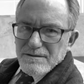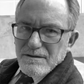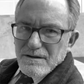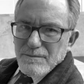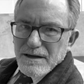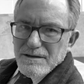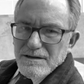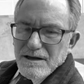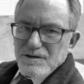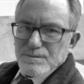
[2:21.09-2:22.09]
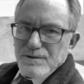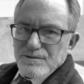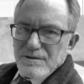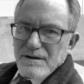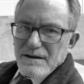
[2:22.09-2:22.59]
to the next
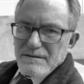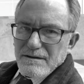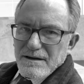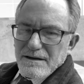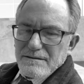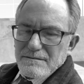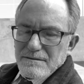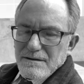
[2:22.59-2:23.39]
person down the line.